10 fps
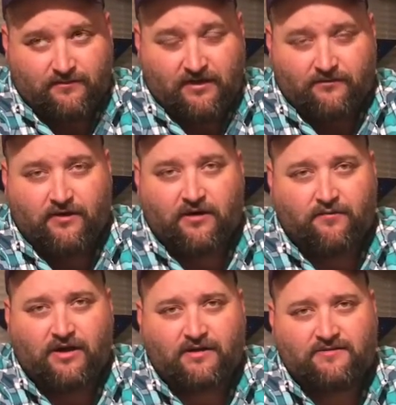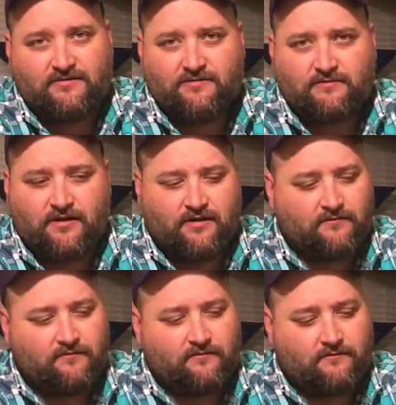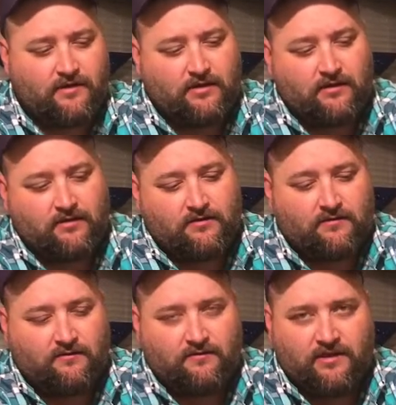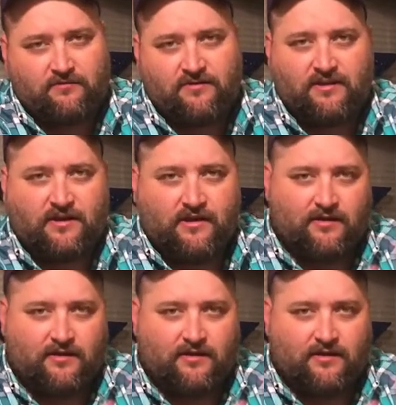about 300 bucks, right? Give or take.